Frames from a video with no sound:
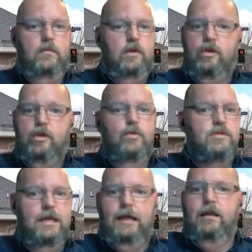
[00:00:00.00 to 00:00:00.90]
You
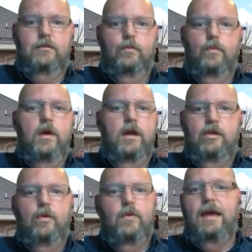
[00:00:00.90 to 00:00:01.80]
tell it what
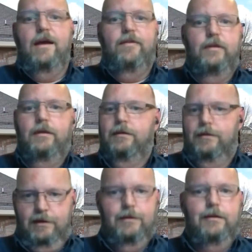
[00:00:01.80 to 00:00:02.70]
you have and
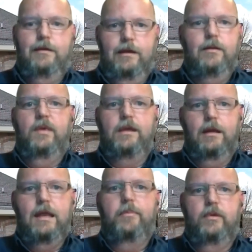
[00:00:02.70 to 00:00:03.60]
it'll make
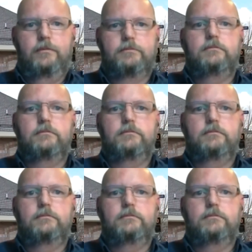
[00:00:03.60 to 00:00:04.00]
it happen.